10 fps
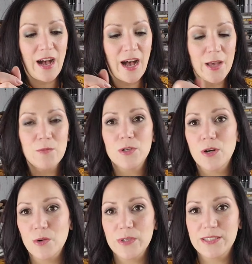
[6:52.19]
I will
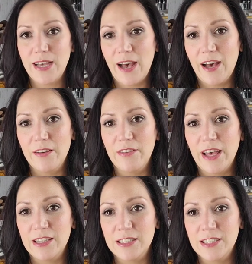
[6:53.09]
always have
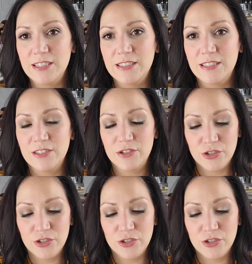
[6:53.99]
at least